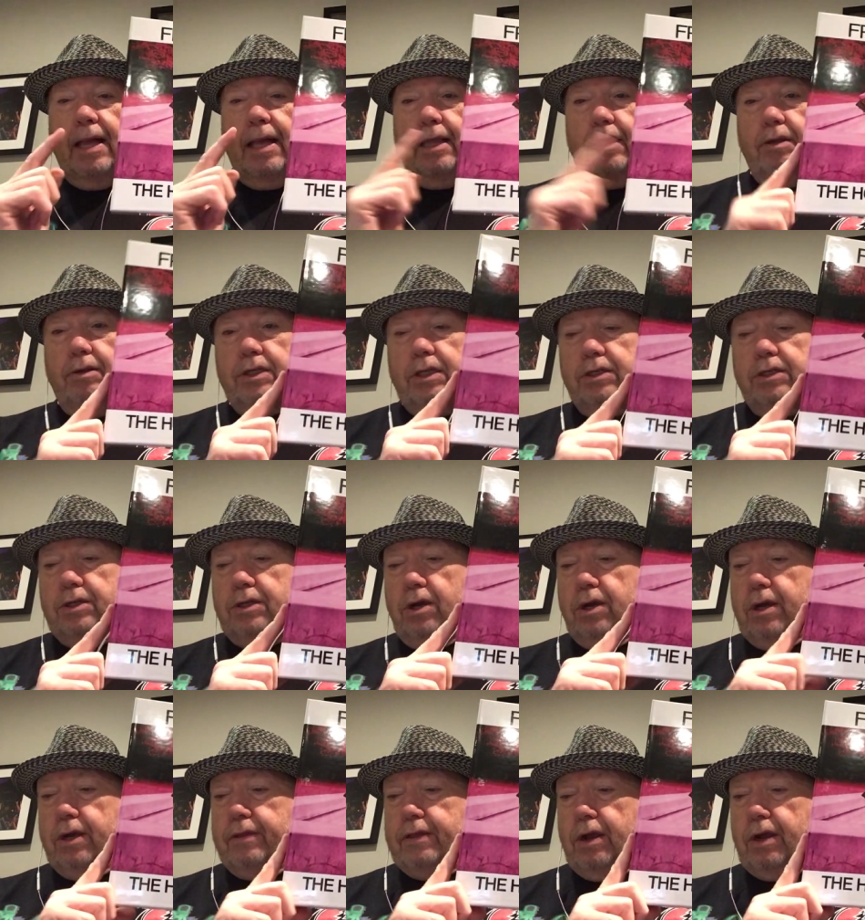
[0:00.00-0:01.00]
There's a
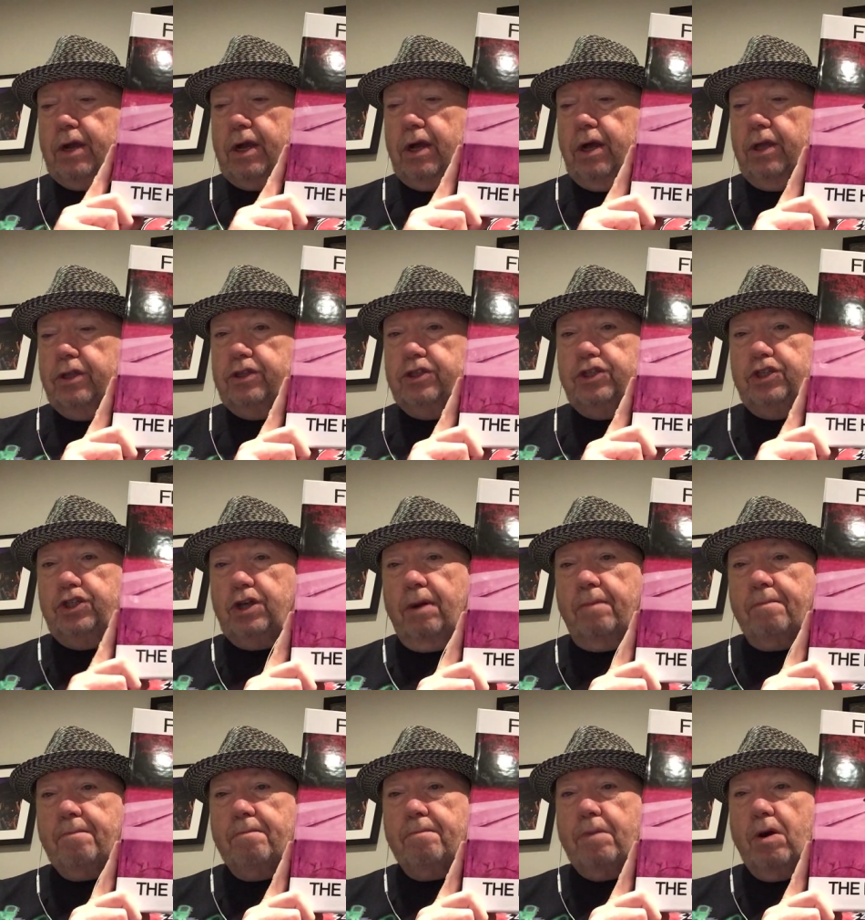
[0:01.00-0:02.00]
song on there called
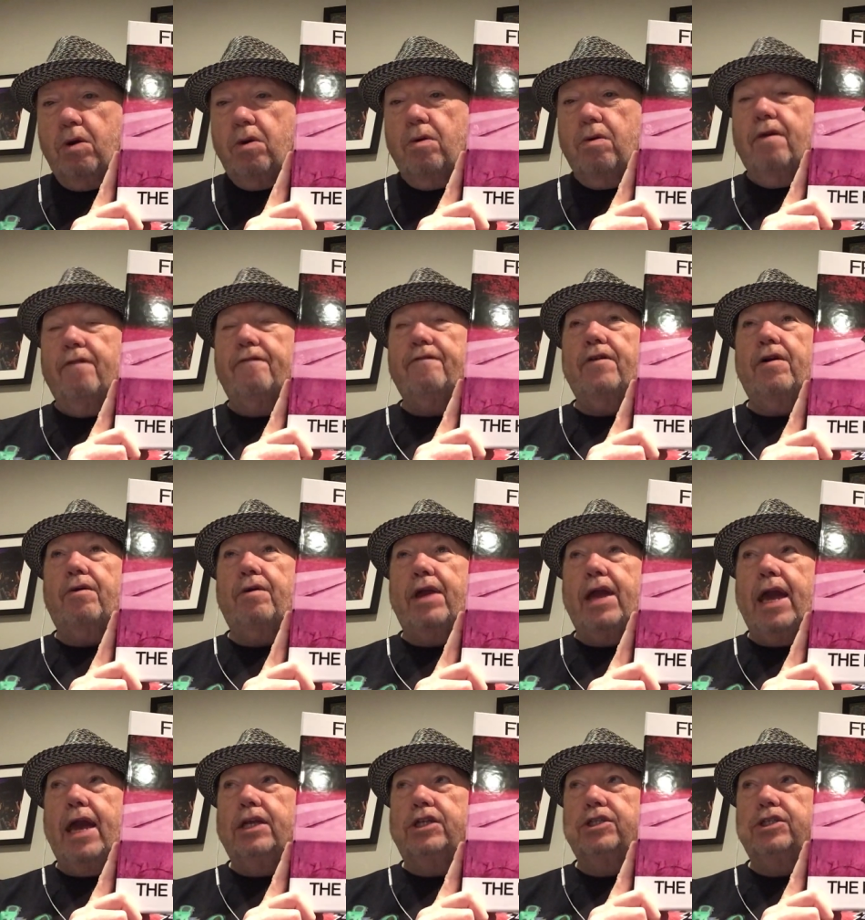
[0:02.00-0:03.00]
Gumbo
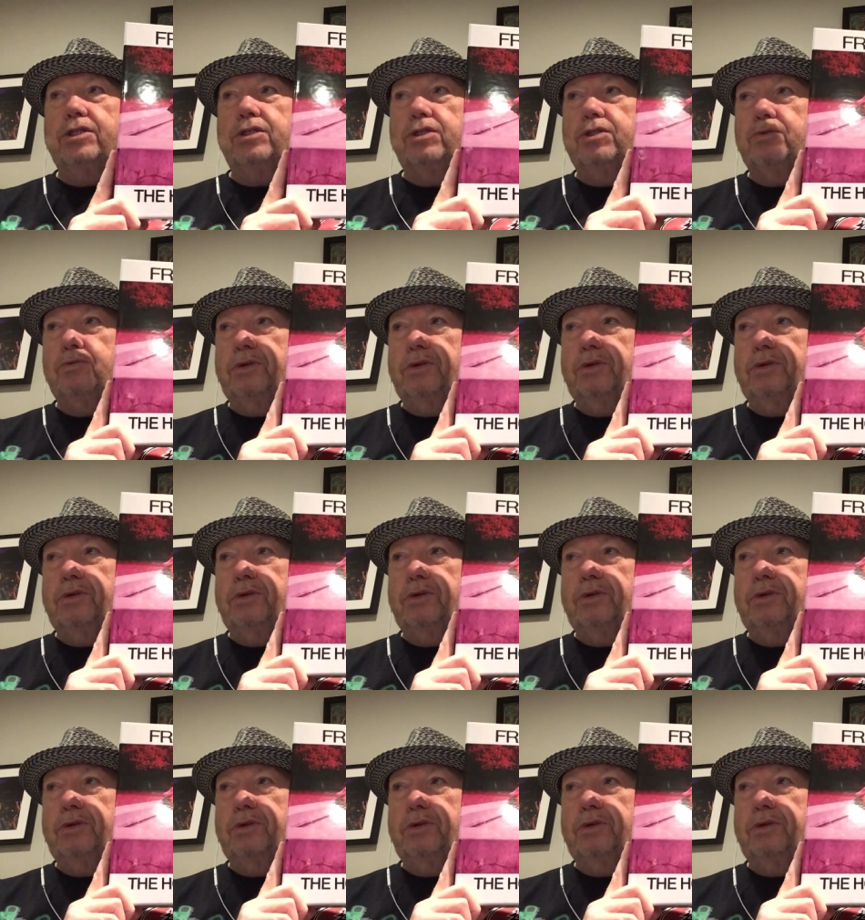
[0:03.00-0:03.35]
Variations,